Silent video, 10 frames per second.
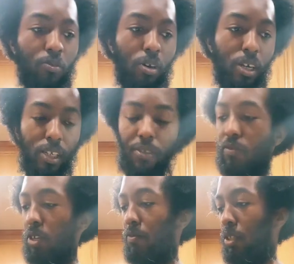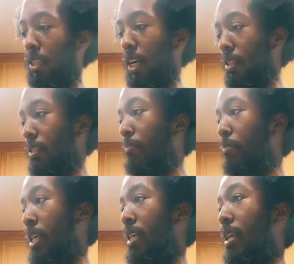144,000
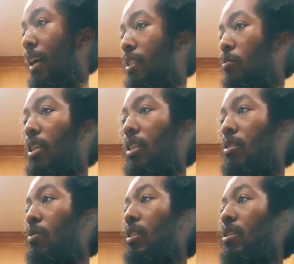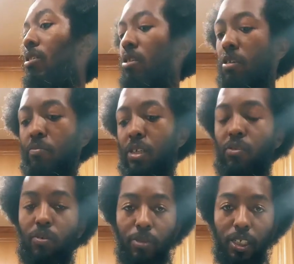men, as well as 1/3
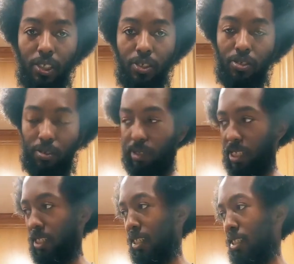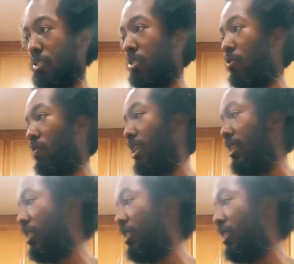men, women, and children, maintaining yourself in